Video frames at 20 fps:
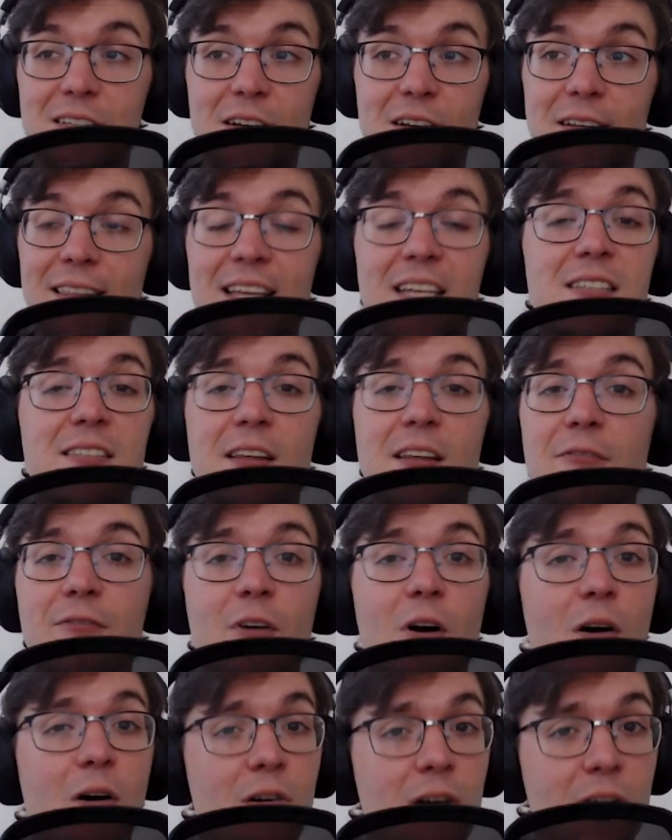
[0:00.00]
ton of things that
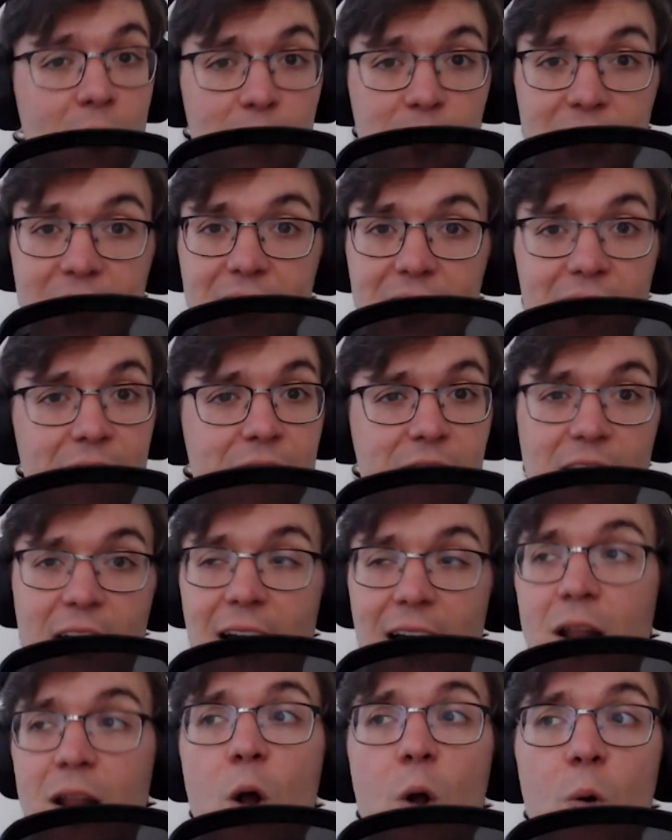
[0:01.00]
fall completely
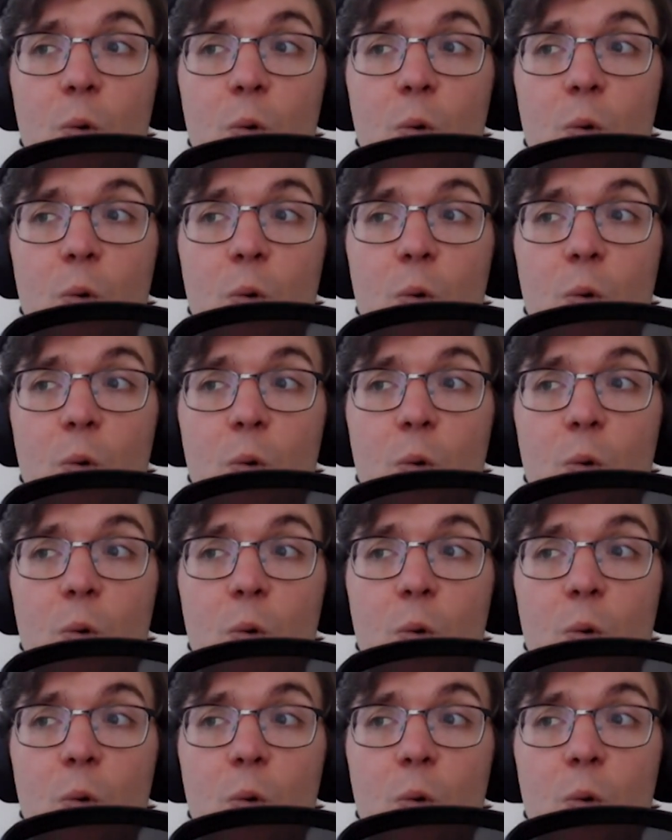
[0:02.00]
flat.